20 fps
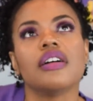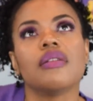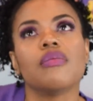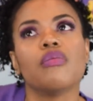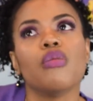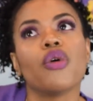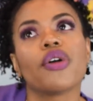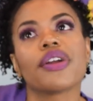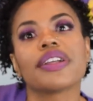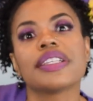
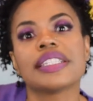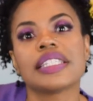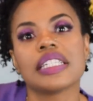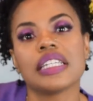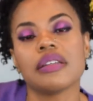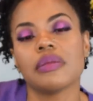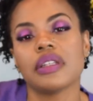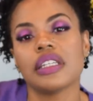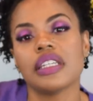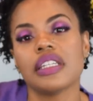more
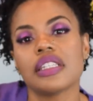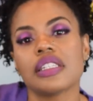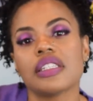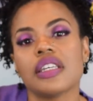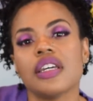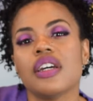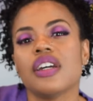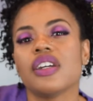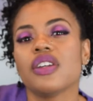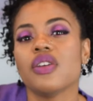seamless,
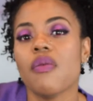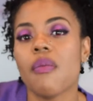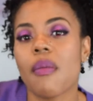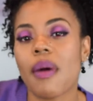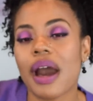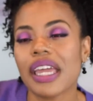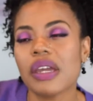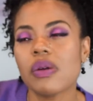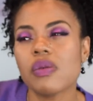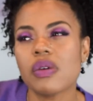you
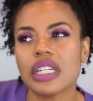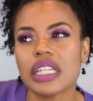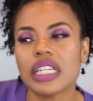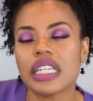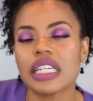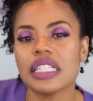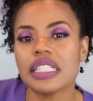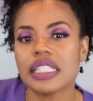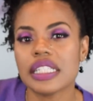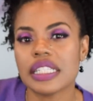might want to
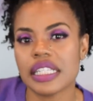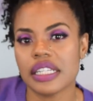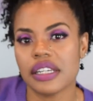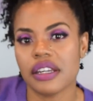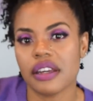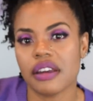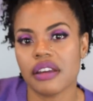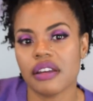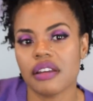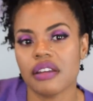
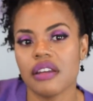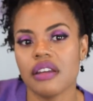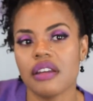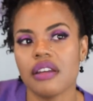consider